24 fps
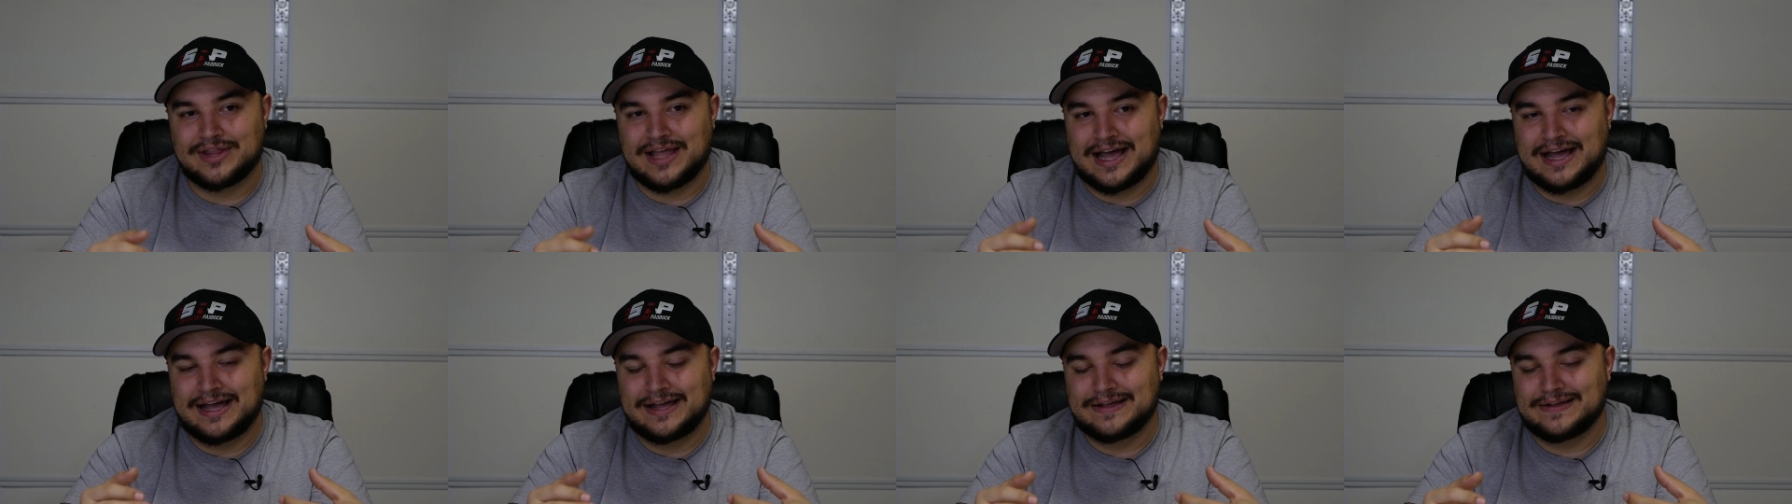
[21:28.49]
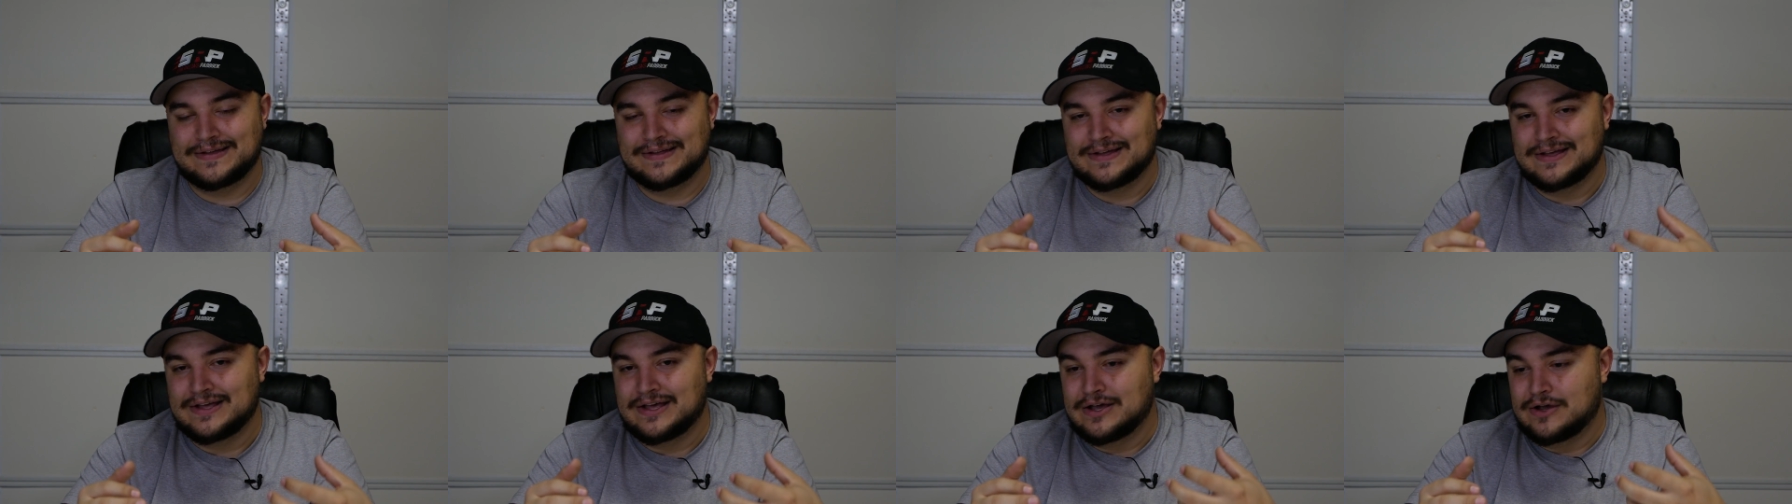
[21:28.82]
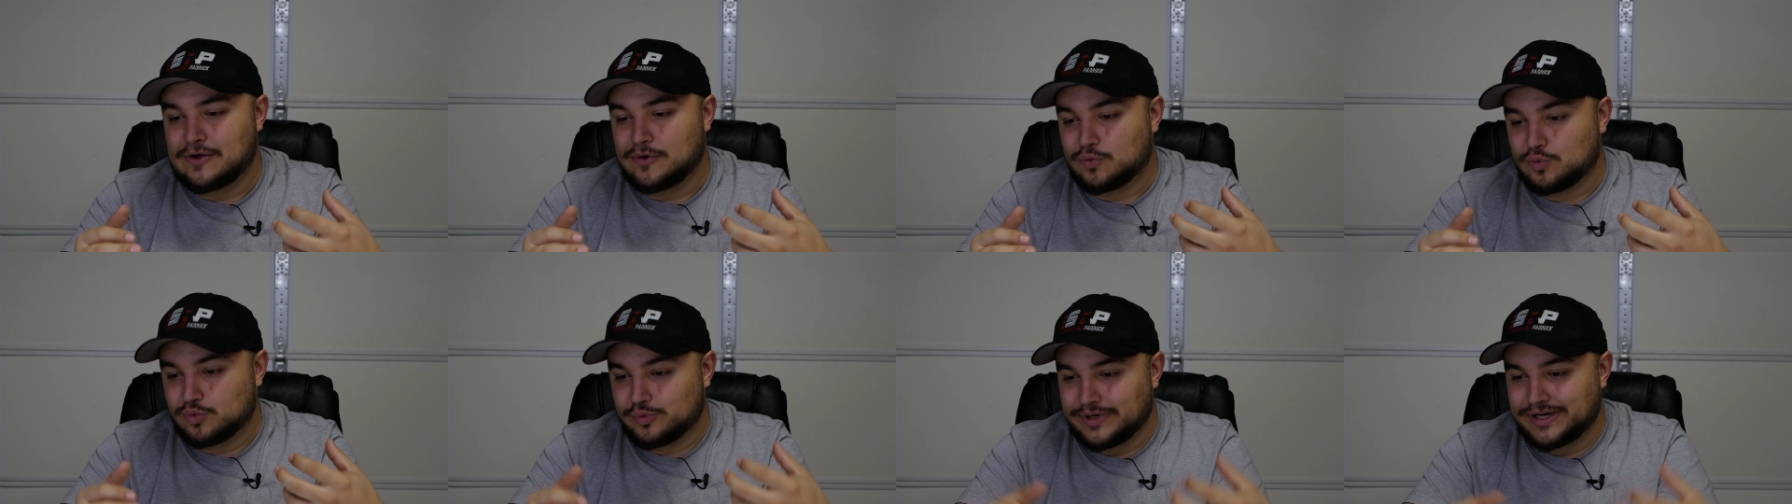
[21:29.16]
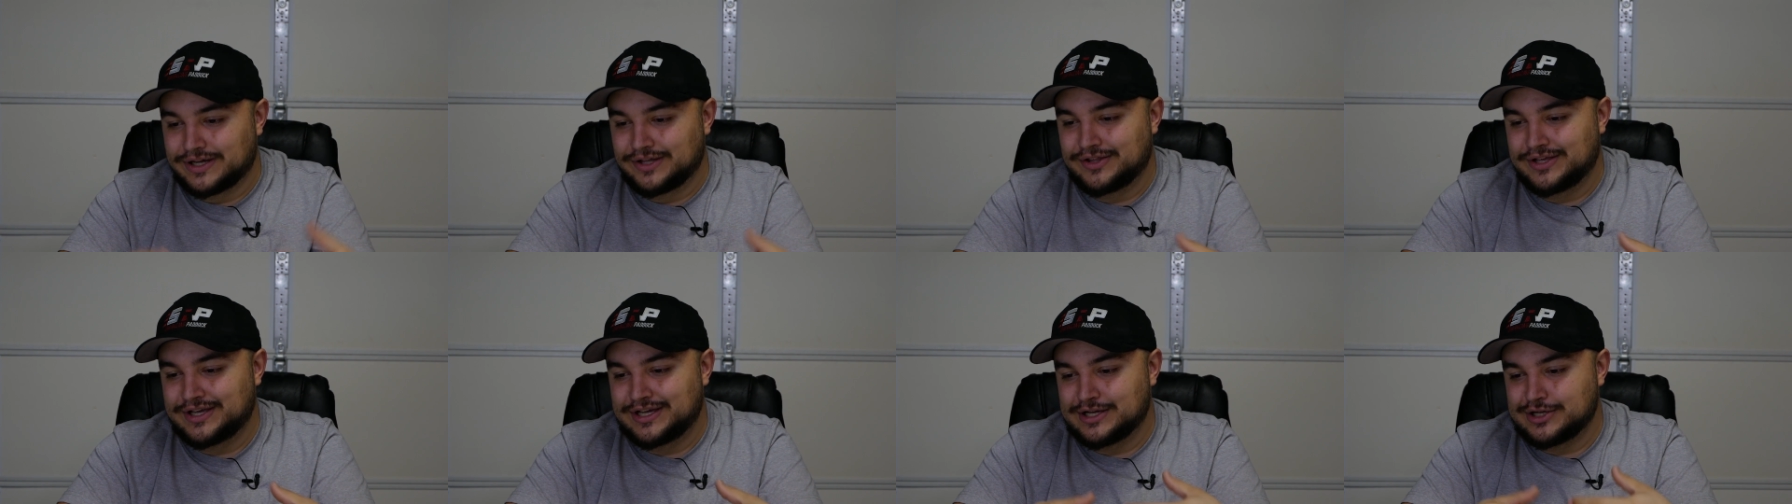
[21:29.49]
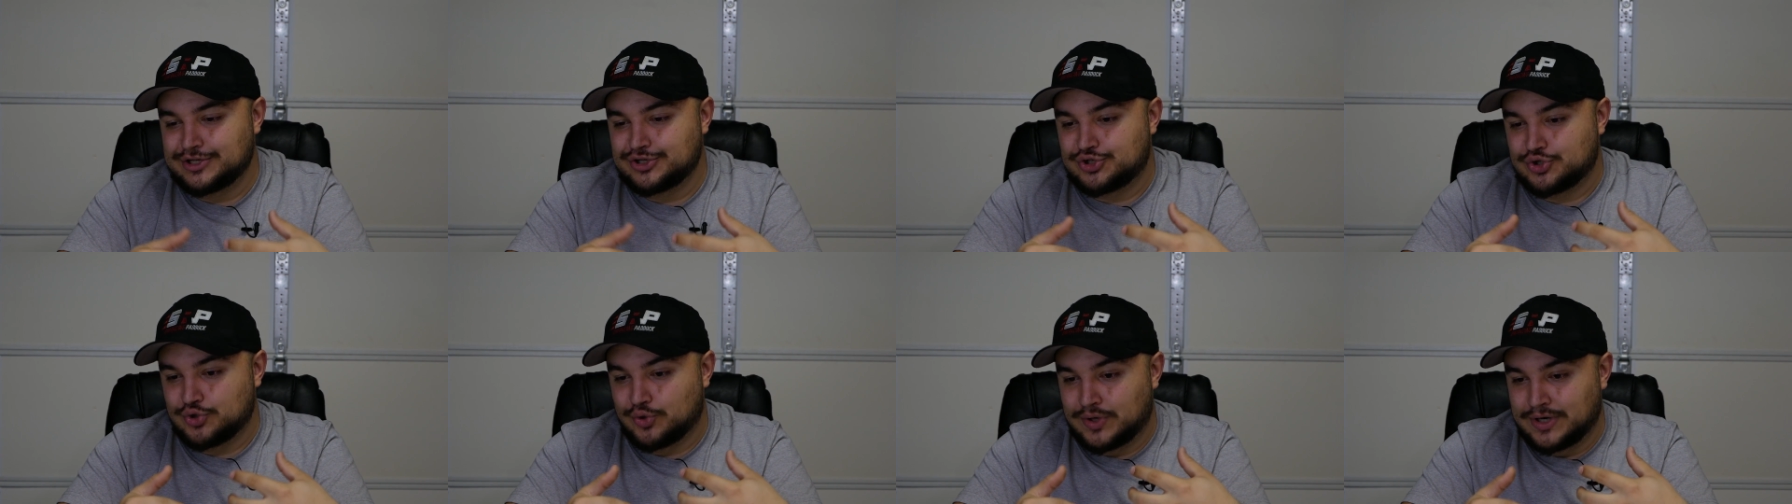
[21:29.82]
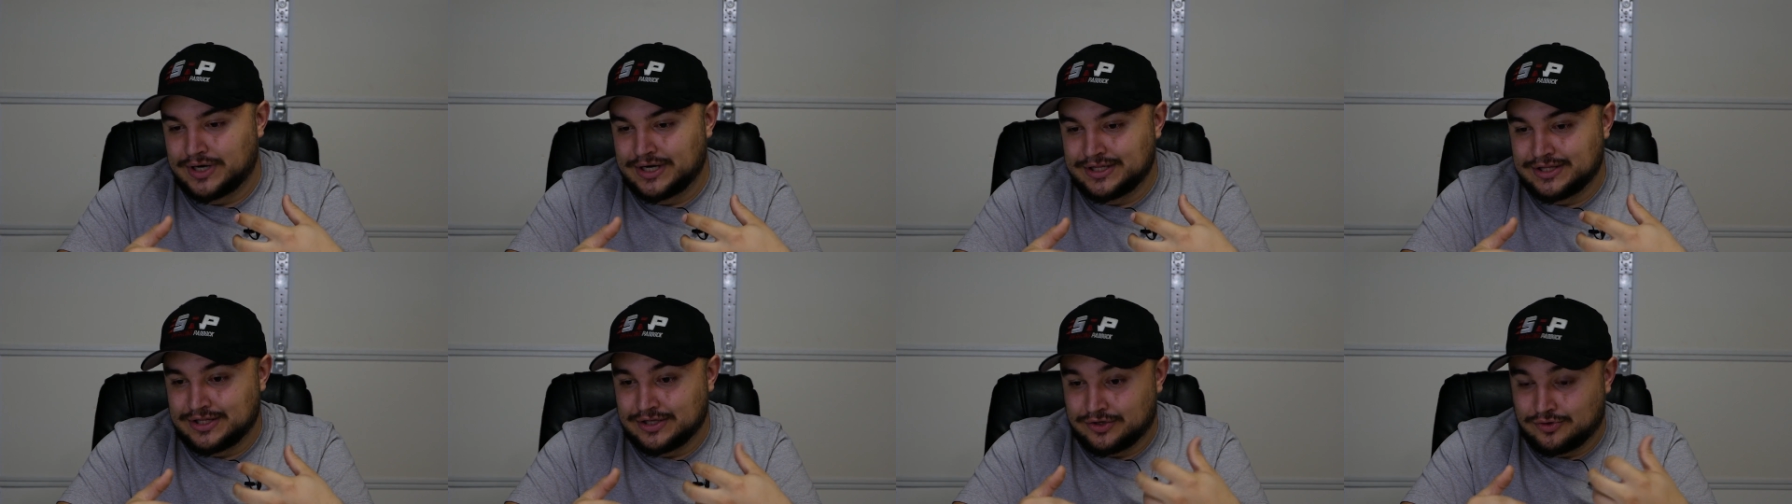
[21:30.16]
I really
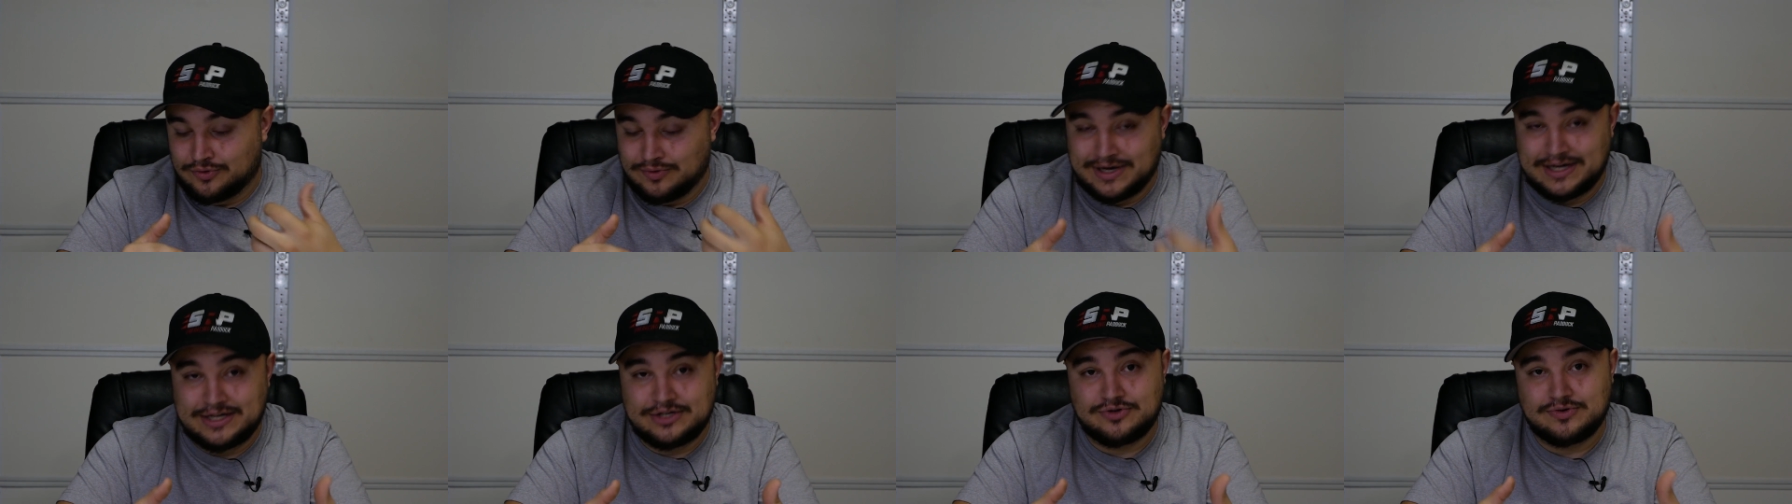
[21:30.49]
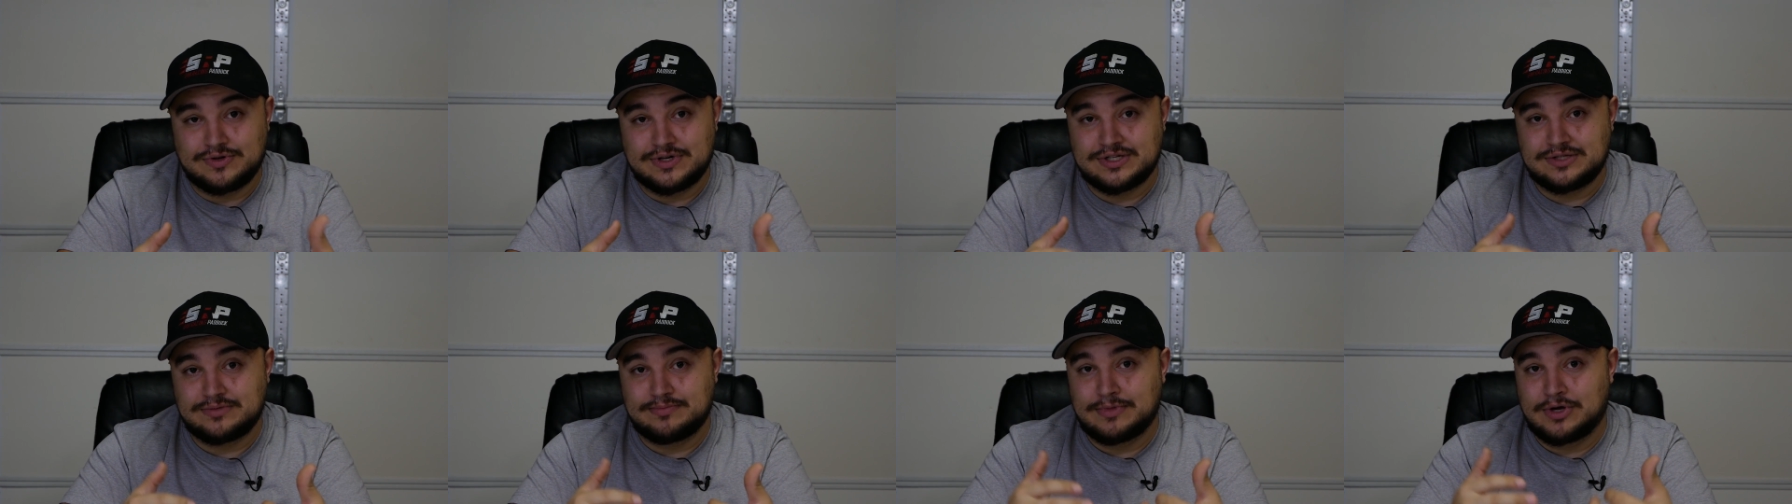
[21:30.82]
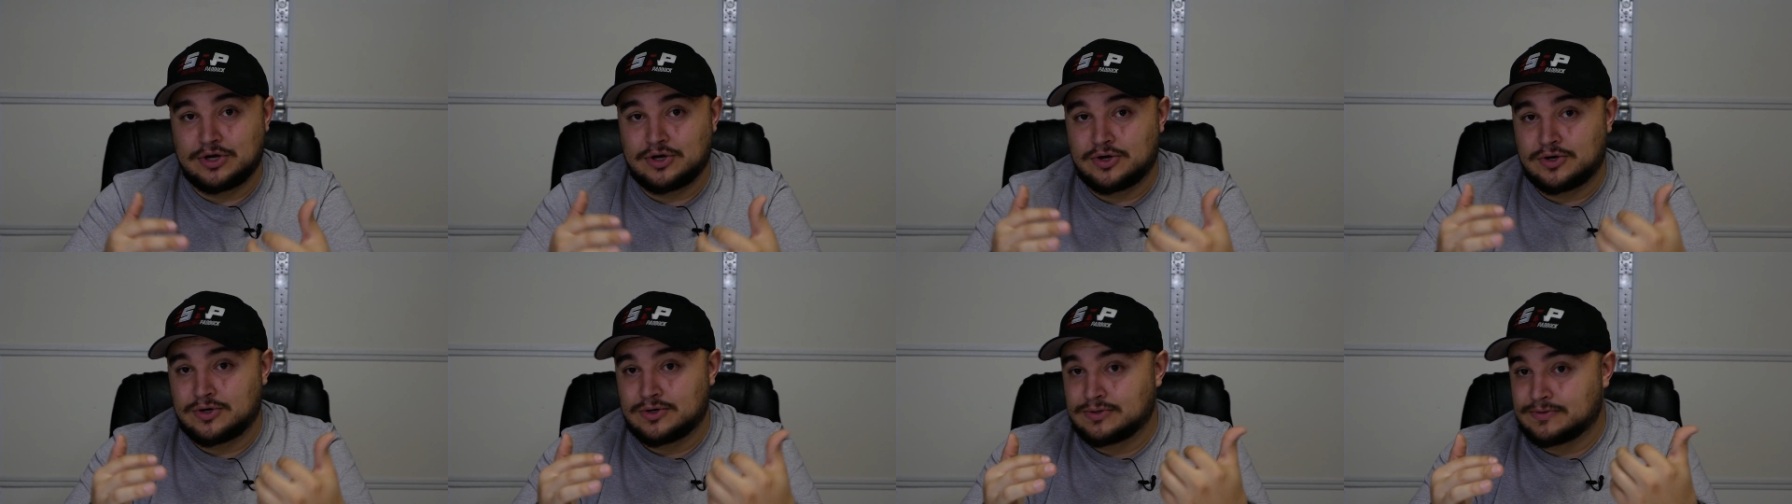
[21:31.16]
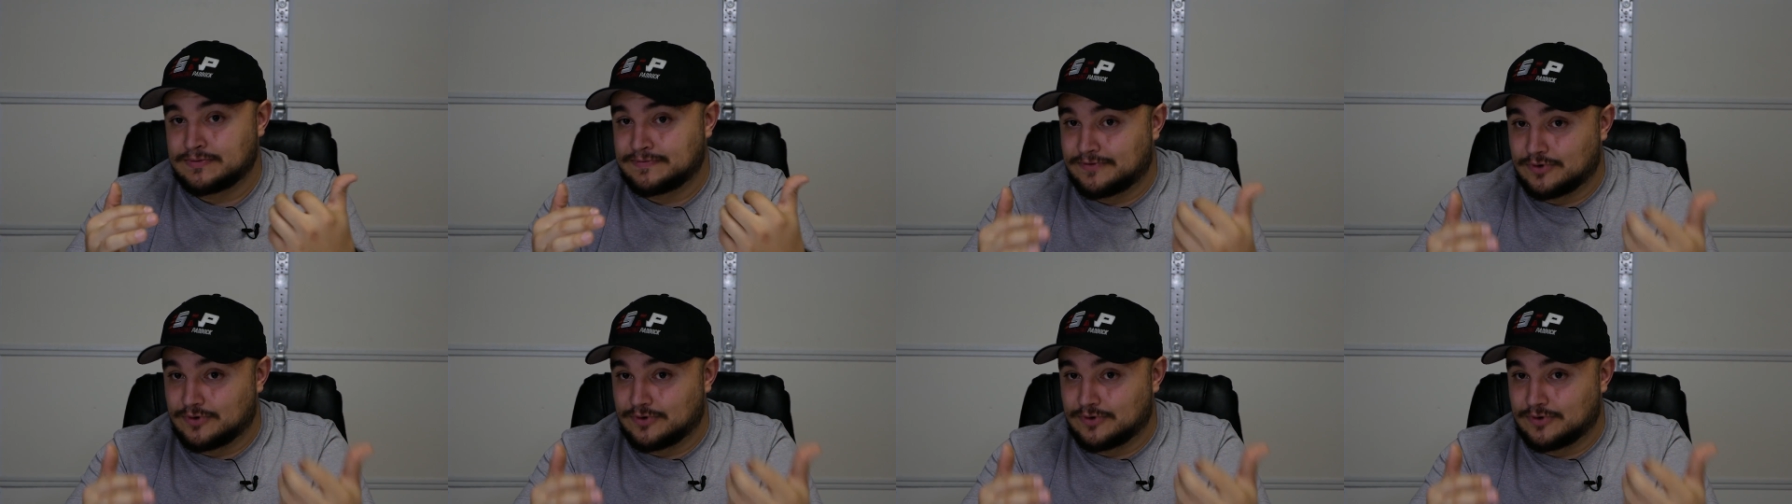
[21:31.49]
enjoyed the Gran Turismo,